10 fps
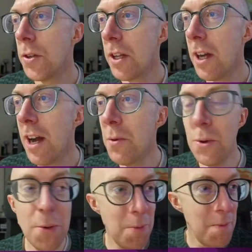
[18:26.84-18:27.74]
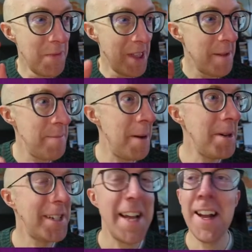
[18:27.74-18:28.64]
I will
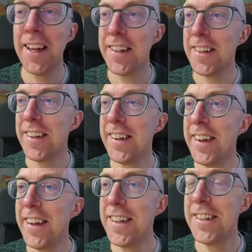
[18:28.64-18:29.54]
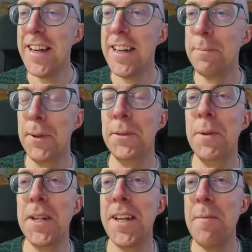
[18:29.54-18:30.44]
publish that later because that is possibly
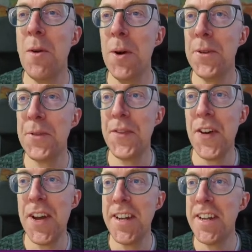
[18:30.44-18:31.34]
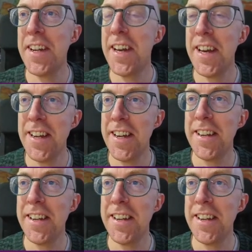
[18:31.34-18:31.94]
going to take me a while to find and